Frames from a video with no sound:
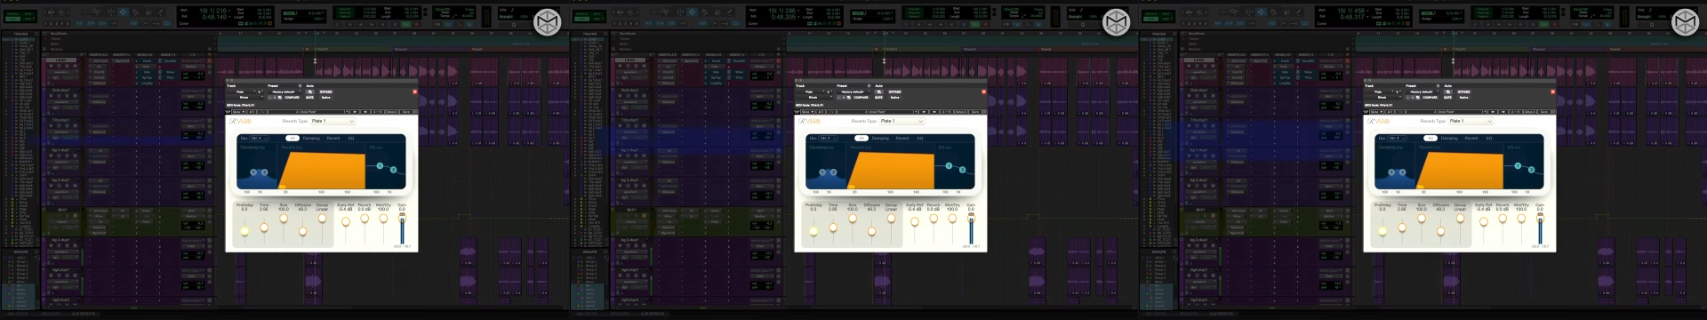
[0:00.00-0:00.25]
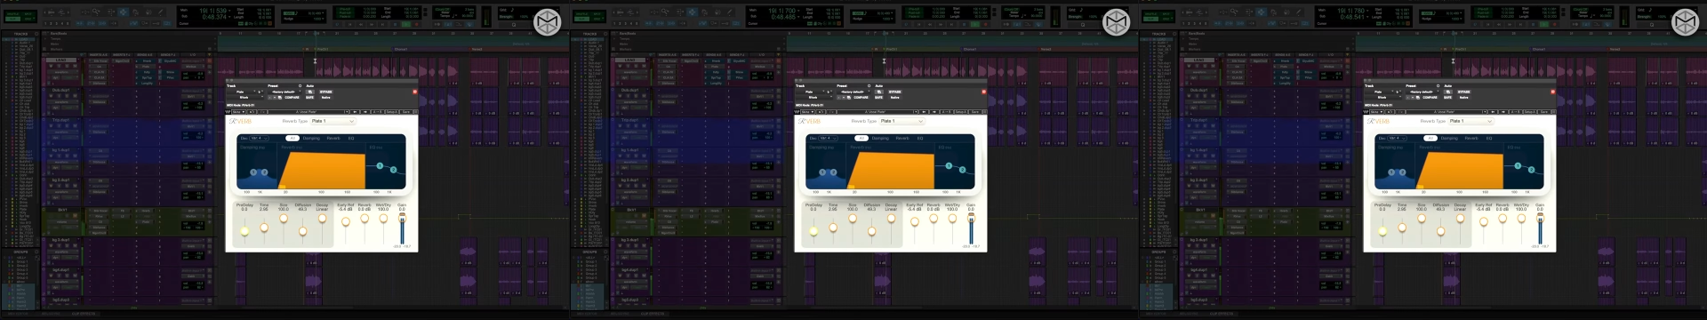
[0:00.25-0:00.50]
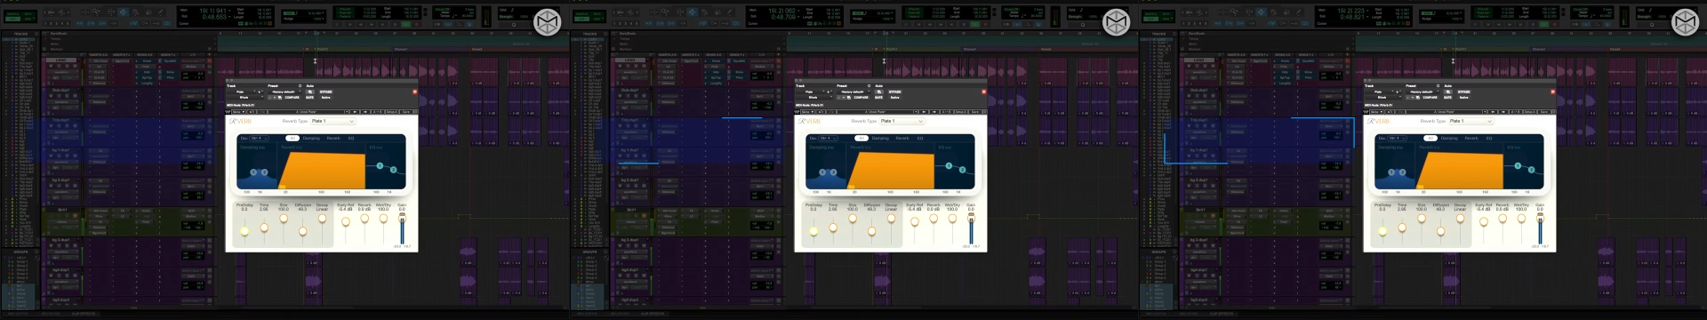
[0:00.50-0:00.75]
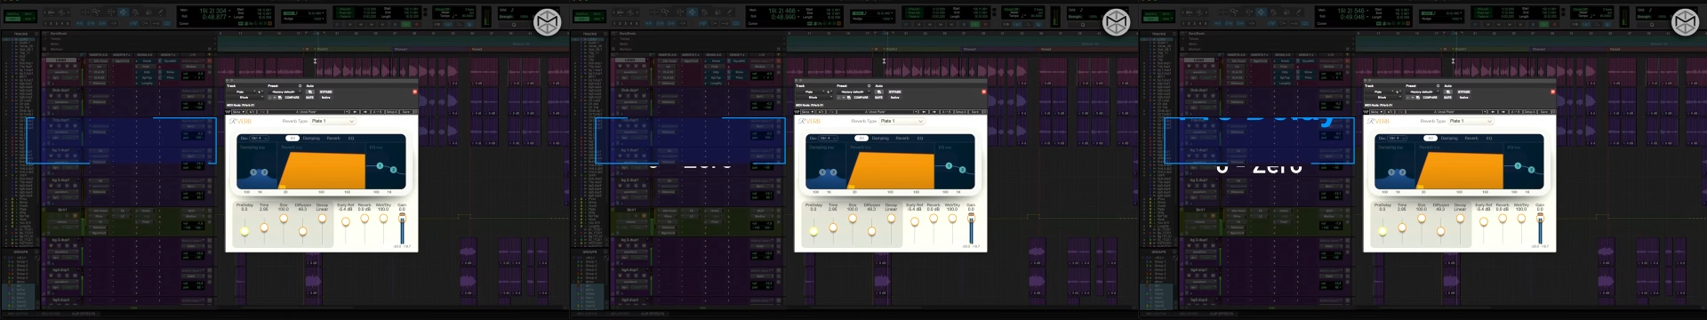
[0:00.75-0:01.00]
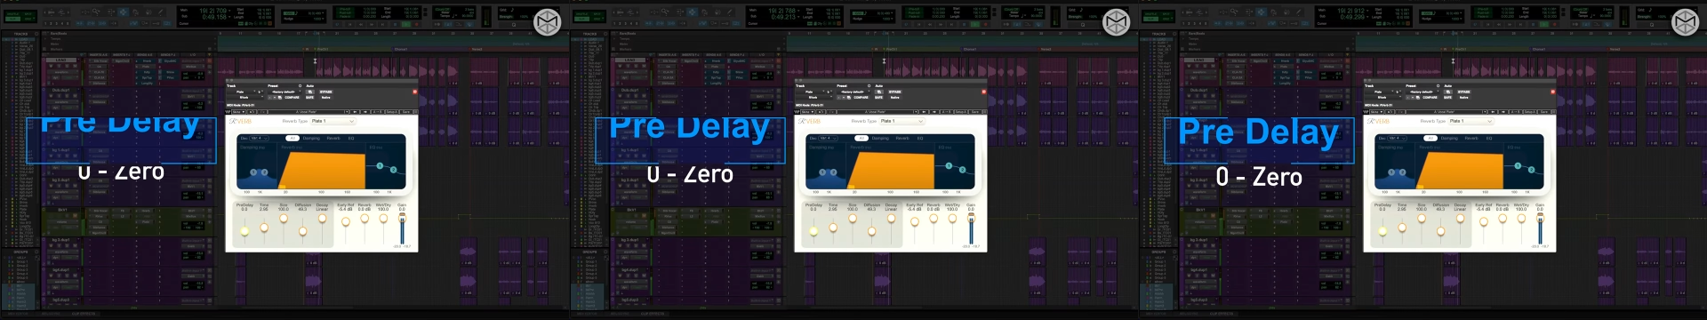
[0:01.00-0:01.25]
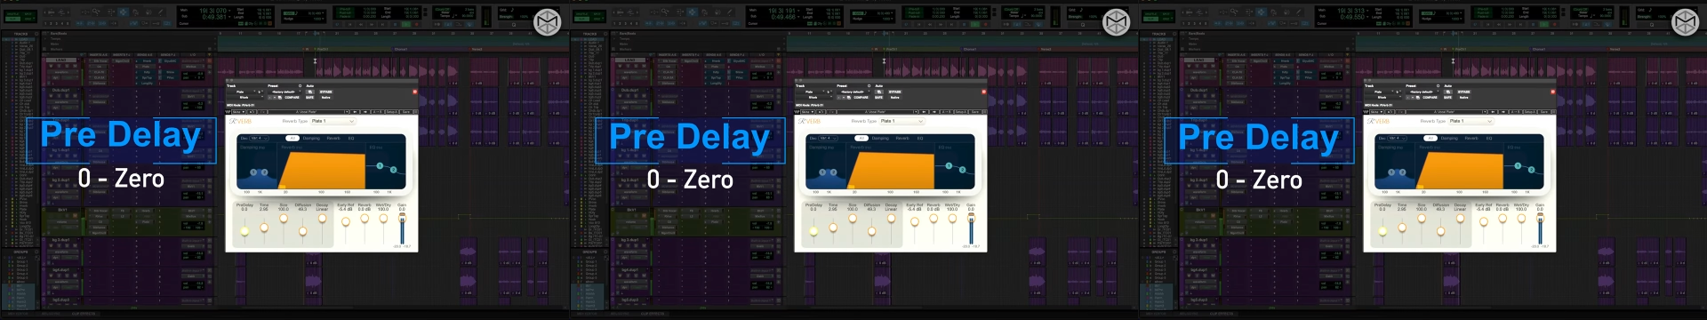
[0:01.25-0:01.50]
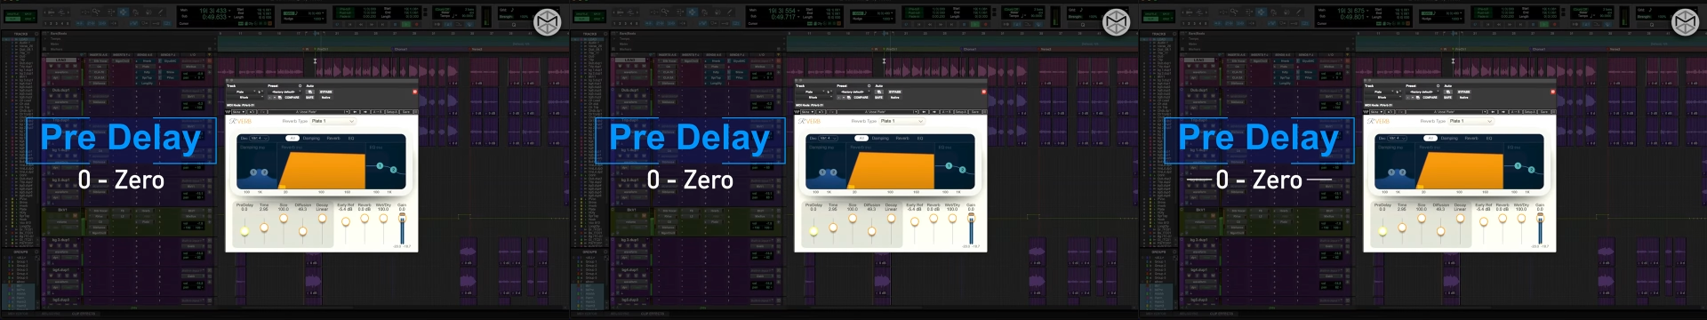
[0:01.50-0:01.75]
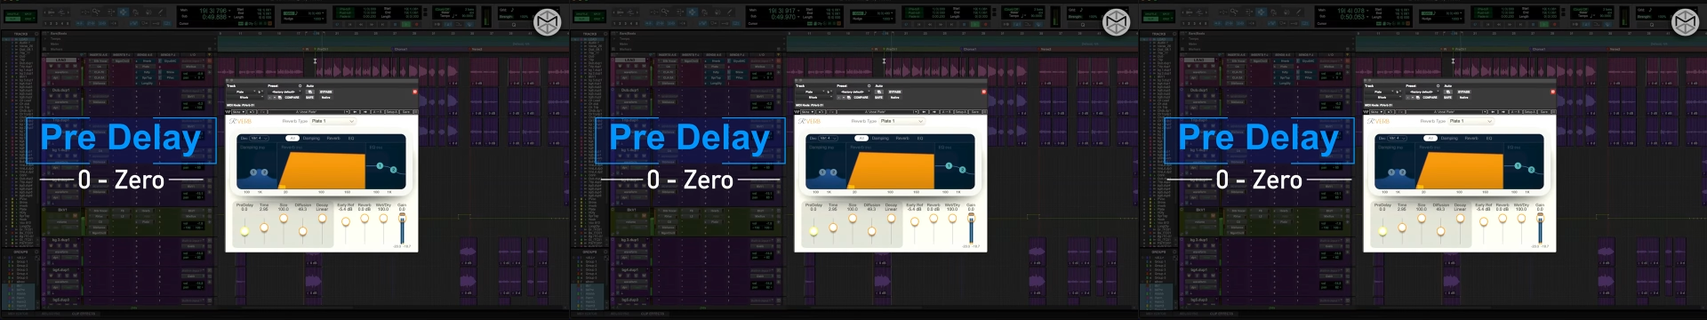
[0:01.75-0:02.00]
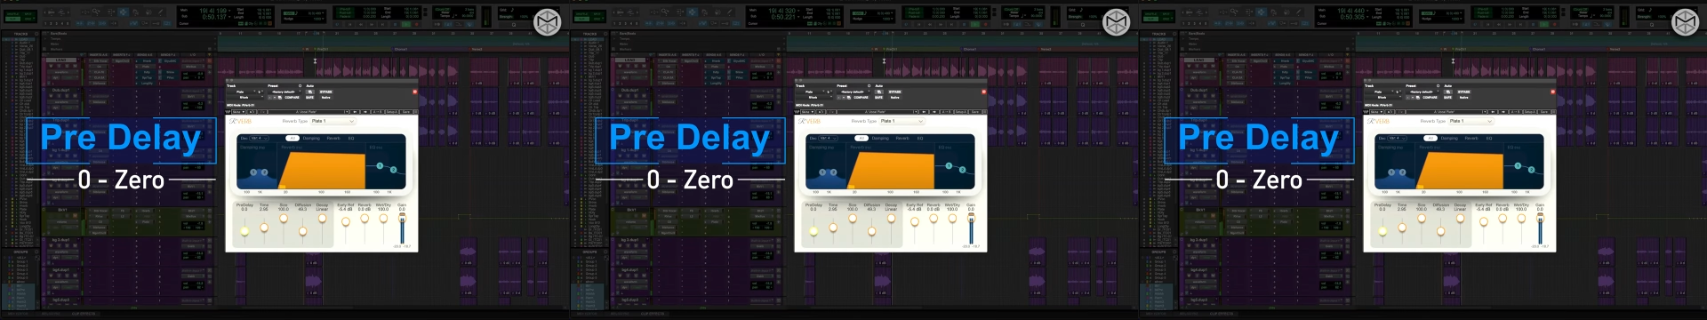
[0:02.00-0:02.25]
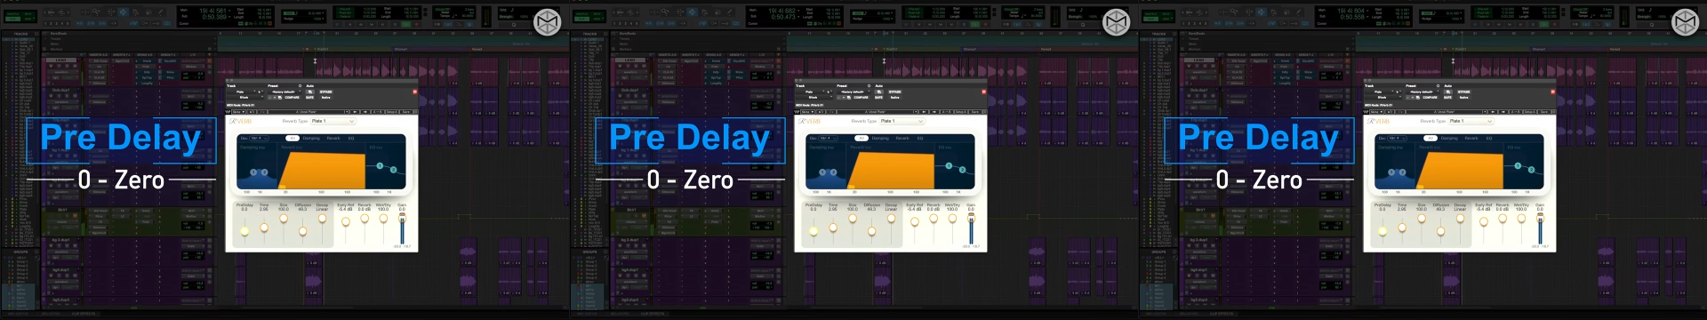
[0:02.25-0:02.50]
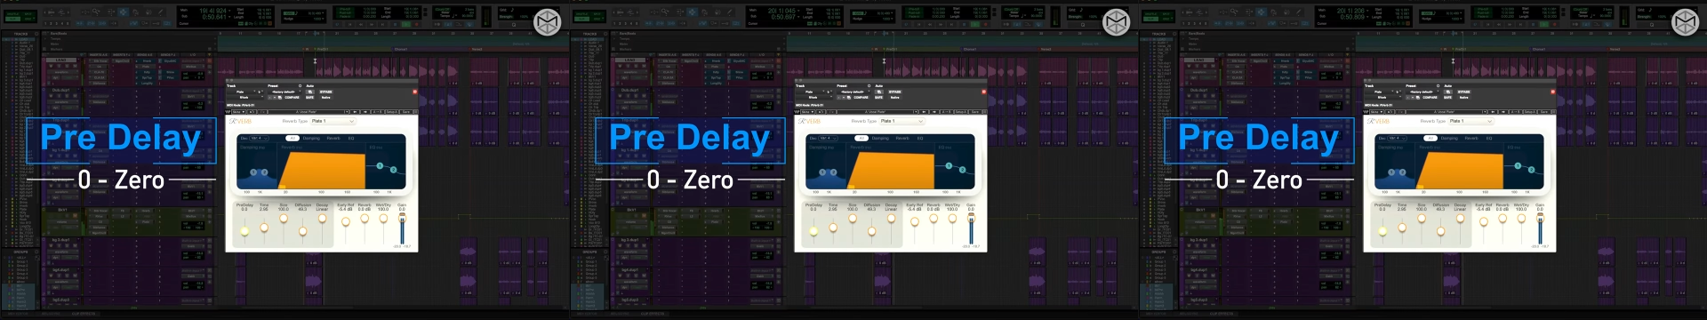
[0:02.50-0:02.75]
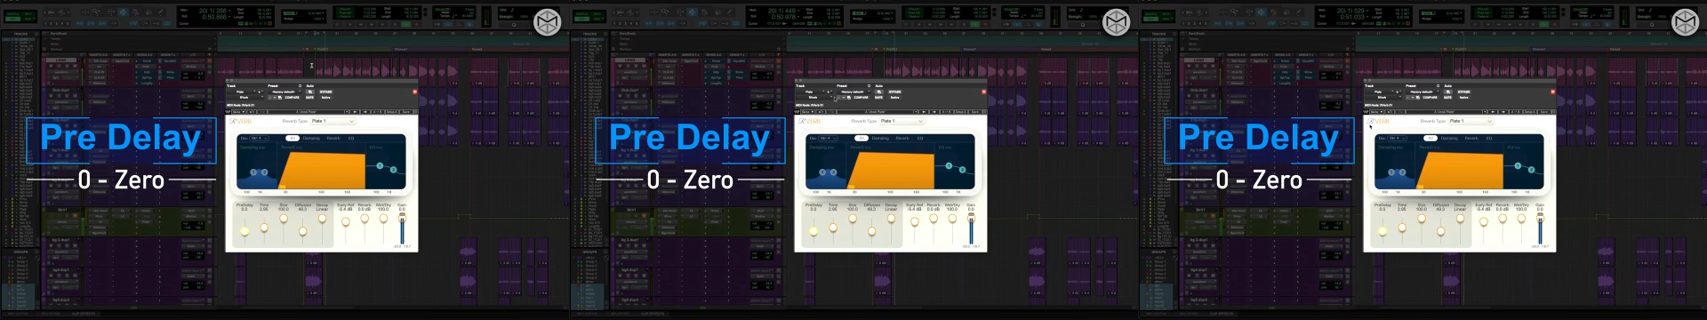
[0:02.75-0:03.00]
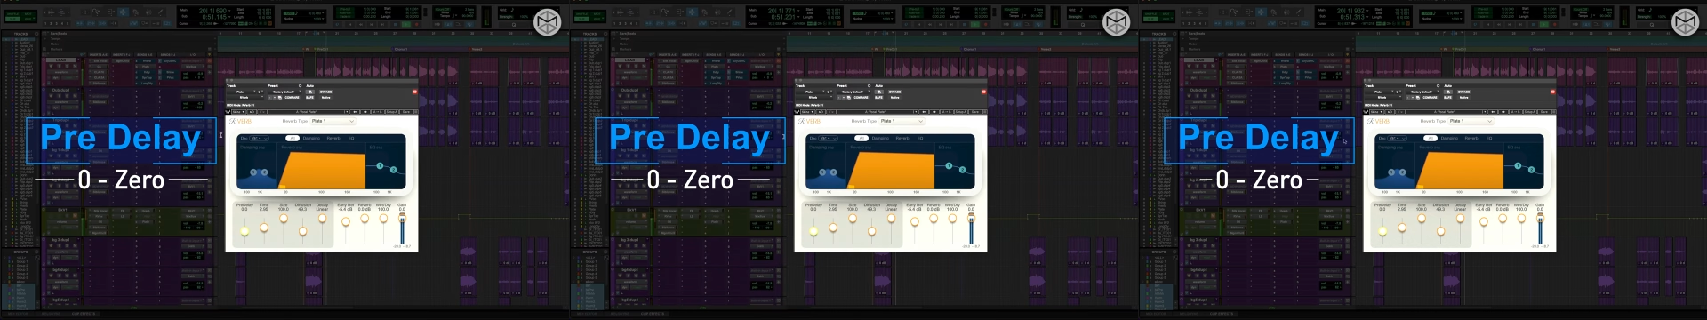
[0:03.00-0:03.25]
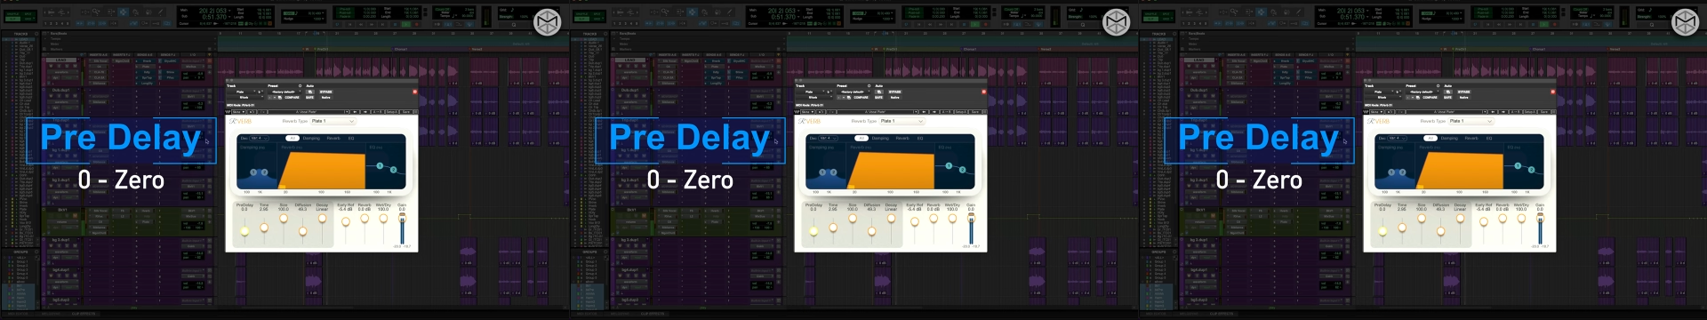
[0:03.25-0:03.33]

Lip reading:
[unreadable: no face in view]